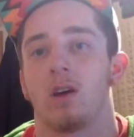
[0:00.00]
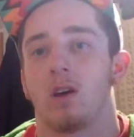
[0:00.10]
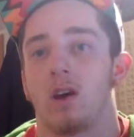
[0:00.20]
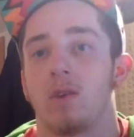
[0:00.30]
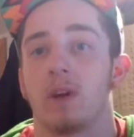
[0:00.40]

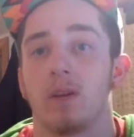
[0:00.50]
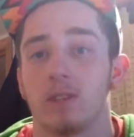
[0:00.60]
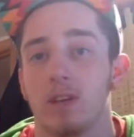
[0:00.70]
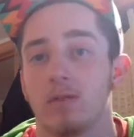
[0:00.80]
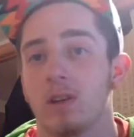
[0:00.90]
Hi, my name
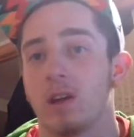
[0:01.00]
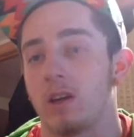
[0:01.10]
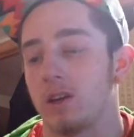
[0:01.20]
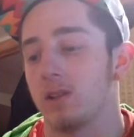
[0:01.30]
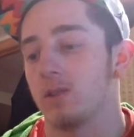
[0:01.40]
is Evan,
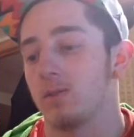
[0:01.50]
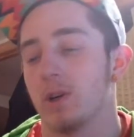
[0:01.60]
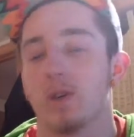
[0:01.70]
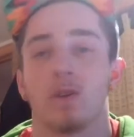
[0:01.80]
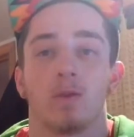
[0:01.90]
and we're
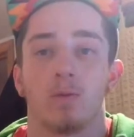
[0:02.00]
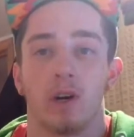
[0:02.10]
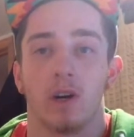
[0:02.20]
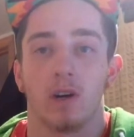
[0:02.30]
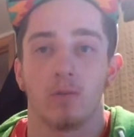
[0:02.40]
going to do
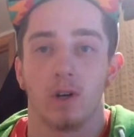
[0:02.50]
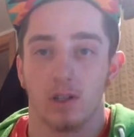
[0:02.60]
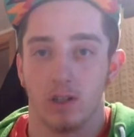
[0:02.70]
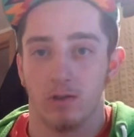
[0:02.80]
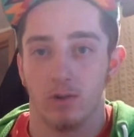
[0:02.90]
my
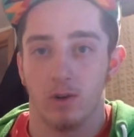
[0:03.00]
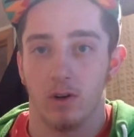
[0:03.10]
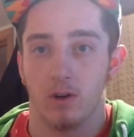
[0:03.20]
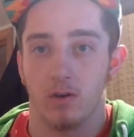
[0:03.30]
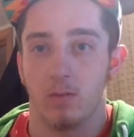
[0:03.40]
project
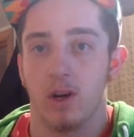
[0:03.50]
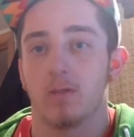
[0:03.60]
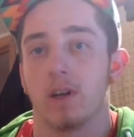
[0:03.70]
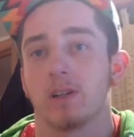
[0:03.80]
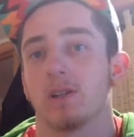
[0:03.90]
for
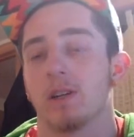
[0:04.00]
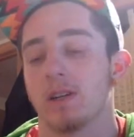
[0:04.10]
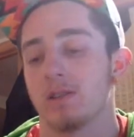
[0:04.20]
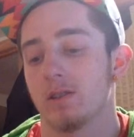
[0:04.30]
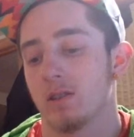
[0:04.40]
myofascial
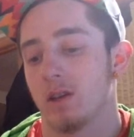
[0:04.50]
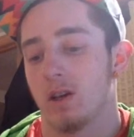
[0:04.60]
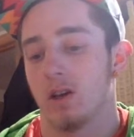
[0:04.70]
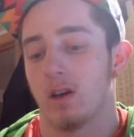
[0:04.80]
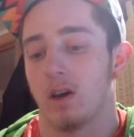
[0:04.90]
lines.
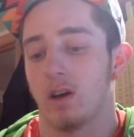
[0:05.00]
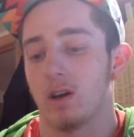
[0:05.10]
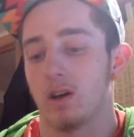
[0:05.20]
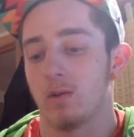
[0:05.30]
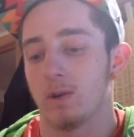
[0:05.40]

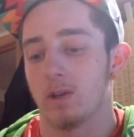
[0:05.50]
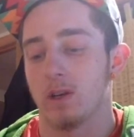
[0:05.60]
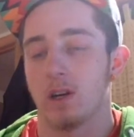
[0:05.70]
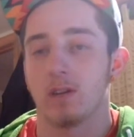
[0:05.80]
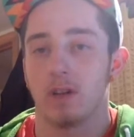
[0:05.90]
We're going to
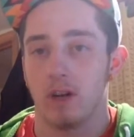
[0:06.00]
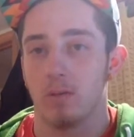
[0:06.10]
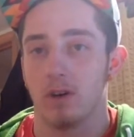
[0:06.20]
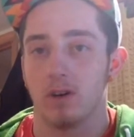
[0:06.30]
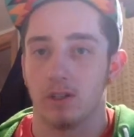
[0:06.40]
start off talking
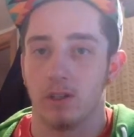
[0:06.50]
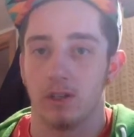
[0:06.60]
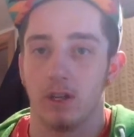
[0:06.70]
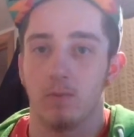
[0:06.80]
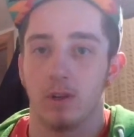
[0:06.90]
about each line
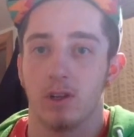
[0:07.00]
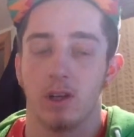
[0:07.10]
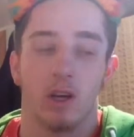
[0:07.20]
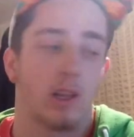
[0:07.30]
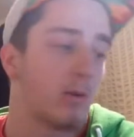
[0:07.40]
separately,
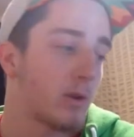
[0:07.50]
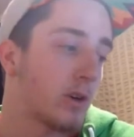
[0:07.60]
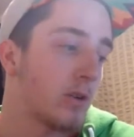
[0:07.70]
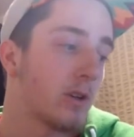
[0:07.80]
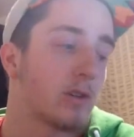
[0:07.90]
and then we'll
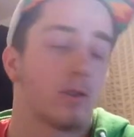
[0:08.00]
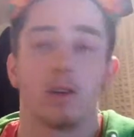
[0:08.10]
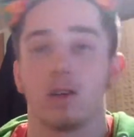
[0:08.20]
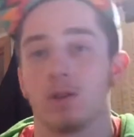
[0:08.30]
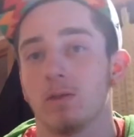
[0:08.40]
go into
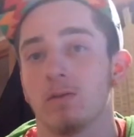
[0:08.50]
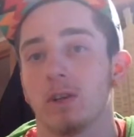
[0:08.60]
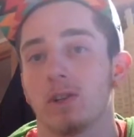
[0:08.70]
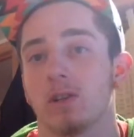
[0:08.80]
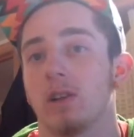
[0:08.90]
the two
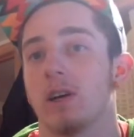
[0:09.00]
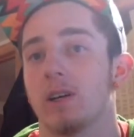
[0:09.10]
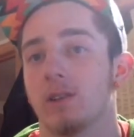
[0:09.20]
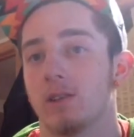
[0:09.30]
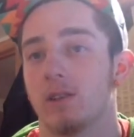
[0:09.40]
functional
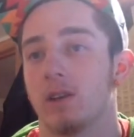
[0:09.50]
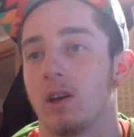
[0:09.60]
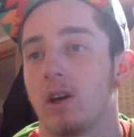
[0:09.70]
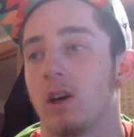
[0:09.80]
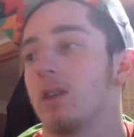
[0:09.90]
lines
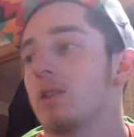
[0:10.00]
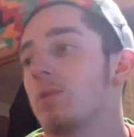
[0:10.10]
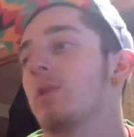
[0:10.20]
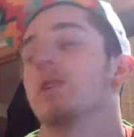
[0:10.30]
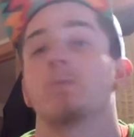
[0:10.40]
and talk
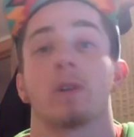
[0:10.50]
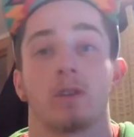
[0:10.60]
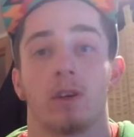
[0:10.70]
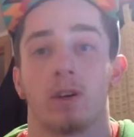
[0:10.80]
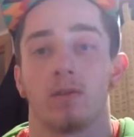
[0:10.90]
about how
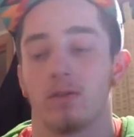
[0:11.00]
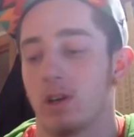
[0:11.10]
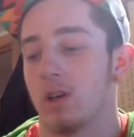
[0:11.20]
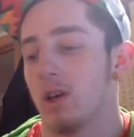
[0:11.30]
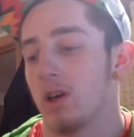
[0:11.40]
special they are.
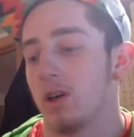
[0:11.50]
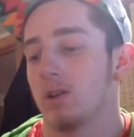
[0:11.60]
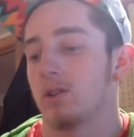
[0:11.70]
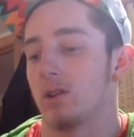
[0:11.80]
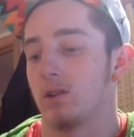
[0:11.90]

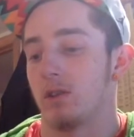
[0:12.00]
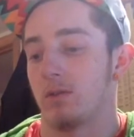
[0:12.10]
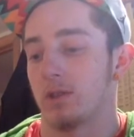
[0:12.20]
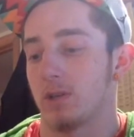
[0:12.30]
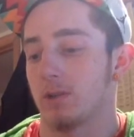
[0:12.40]
So, if
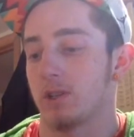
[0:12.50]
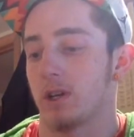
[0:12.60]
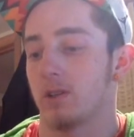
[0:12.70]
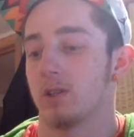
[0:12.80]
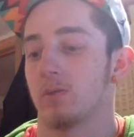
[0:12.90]
we start by
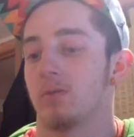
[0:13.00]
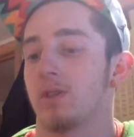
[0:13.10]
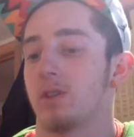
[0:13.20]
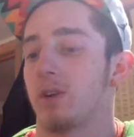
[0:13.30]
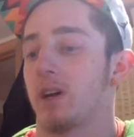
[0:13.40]
talking the
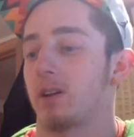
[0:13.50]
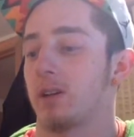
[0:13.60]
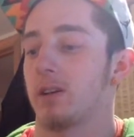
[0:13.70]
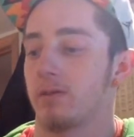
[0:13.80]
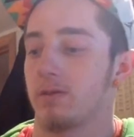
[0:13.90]
superficial back
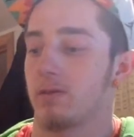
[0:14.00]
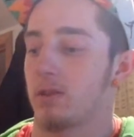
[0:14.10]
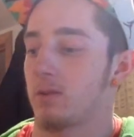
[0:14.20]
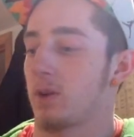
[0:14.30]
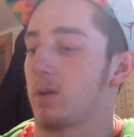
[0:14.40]
line,
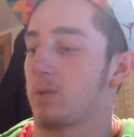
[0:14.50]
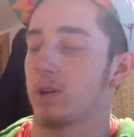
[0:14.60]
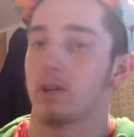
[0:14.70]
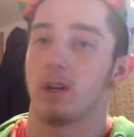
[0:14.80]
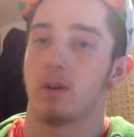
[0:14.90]
we got a
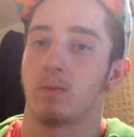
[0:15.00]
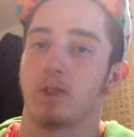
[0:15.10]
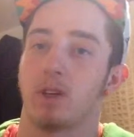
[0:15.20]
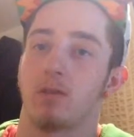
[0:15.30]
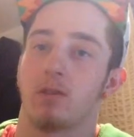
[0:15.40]
picture to help
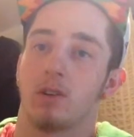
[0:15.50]
us out.